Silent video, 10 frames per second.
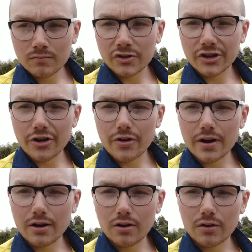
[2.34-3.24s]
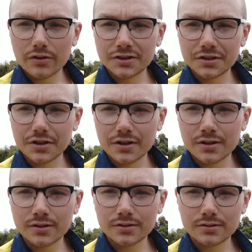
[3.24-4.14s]
So I don't know how long this is
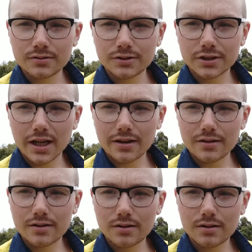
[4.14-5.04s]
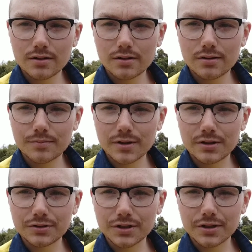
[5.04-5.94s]
gonna stand
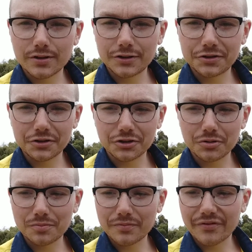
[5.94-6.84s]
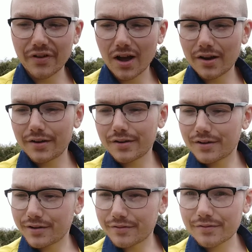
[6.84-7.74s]
because it's just some vine
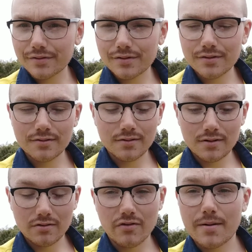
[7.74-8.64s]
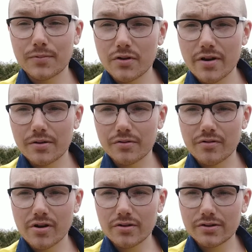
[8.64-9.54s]
I've wrapped around a
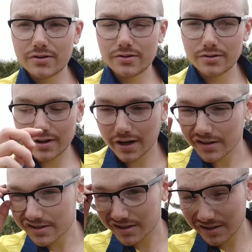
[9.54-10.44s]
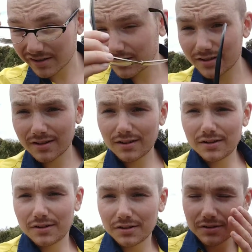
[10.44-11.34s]
rock to get it to
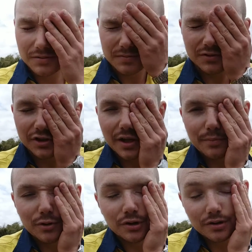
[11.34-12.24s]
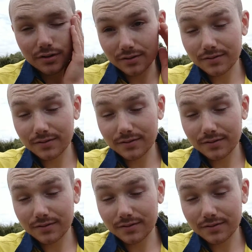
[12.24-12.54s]
stay put.